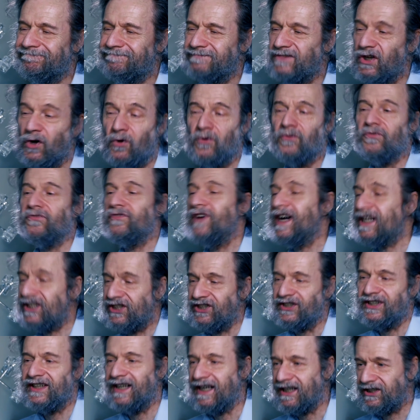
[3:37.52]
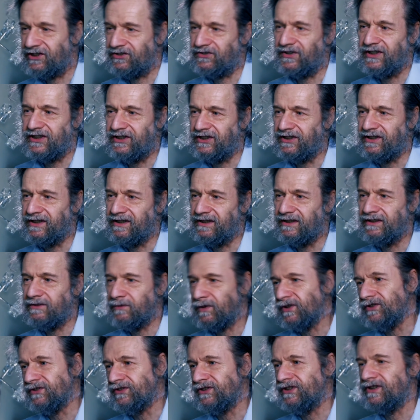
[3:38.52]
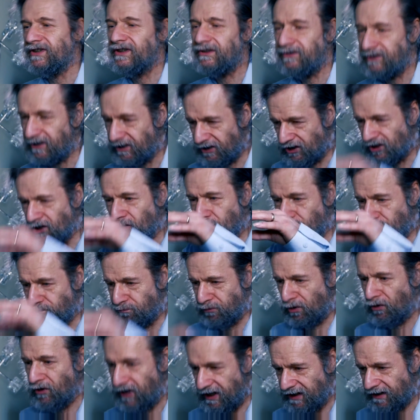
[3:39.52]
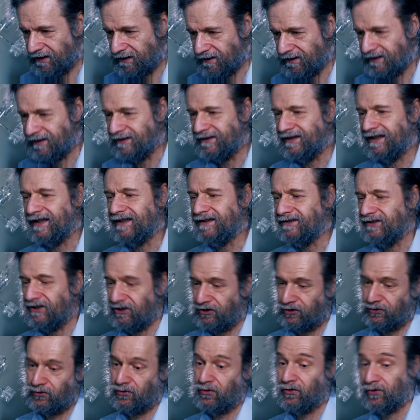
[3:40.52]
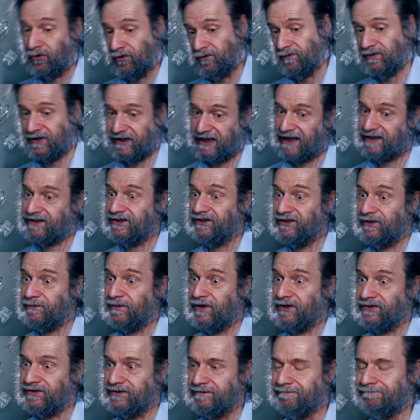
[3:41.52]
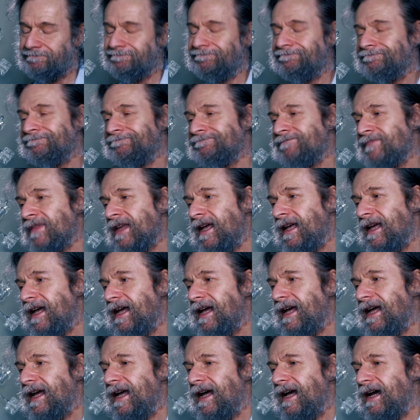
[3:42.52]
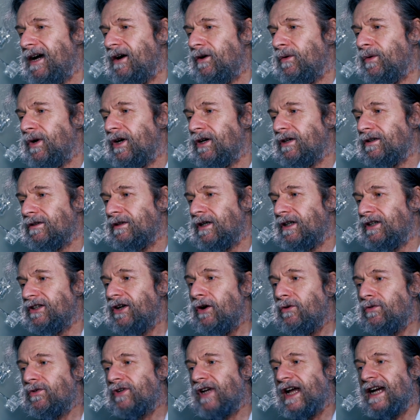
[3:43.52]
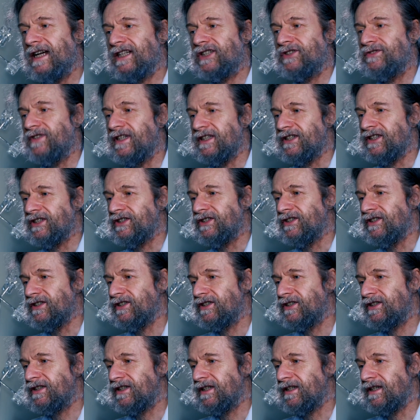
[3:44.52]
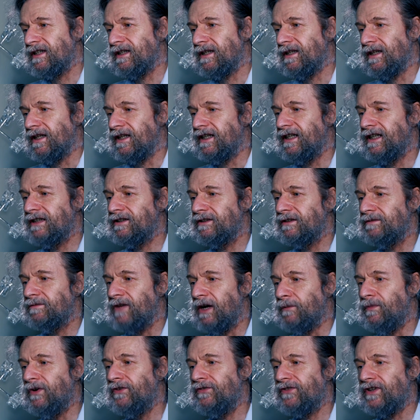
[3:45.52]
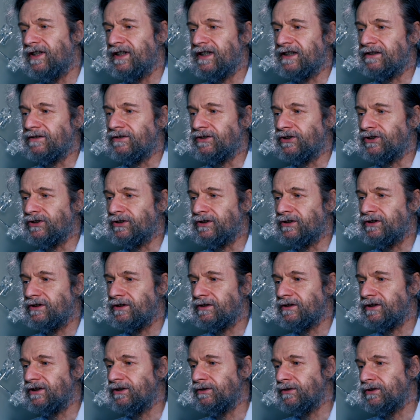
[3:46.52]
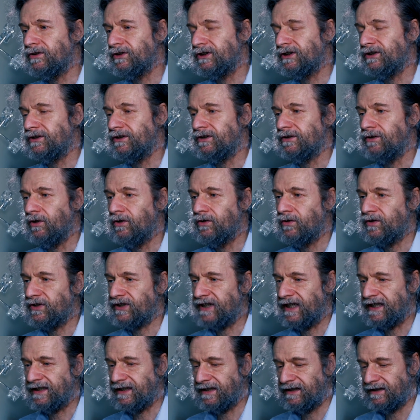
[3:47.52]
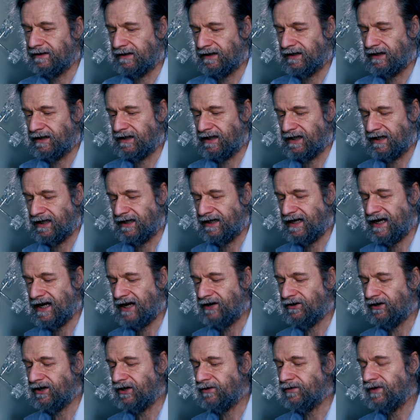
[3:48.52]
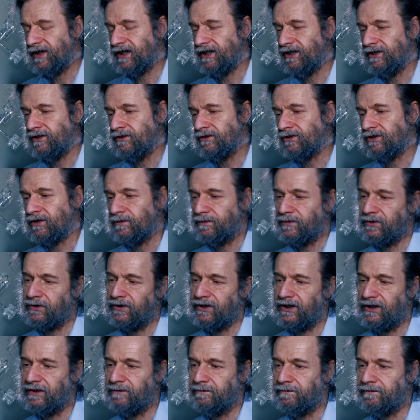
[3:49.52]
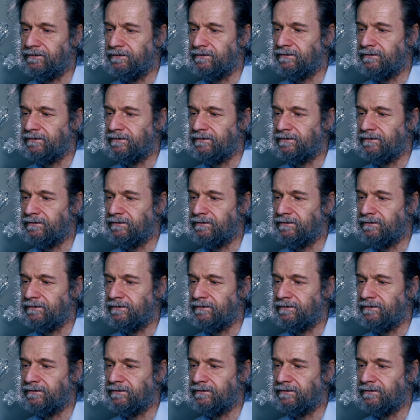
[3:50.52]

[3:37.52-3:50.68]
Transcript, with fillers: The old-fashioned cash register, the ones, you know, they go point like that and the drawer comes out at the bottom. Well, on old cash registers, the little, above the little drawer, you also always had a, a, an area where you used to put your